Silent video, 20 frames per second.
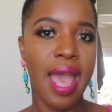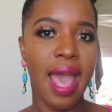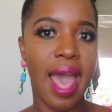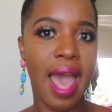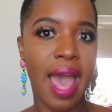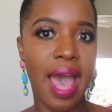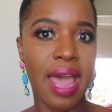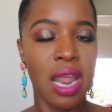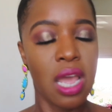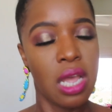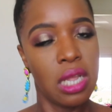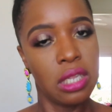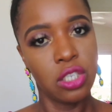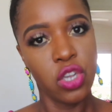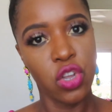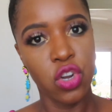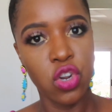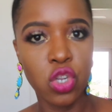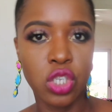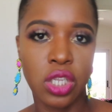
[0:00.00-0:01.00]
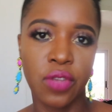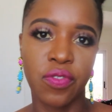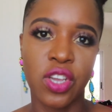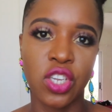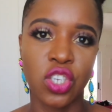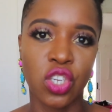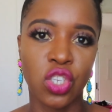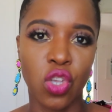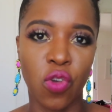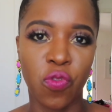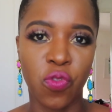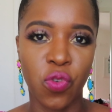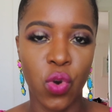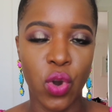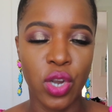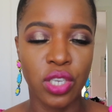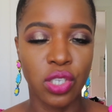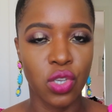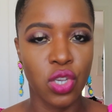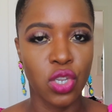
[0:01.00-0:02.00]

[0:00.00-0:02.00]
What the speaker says: and turn your notifications, of course,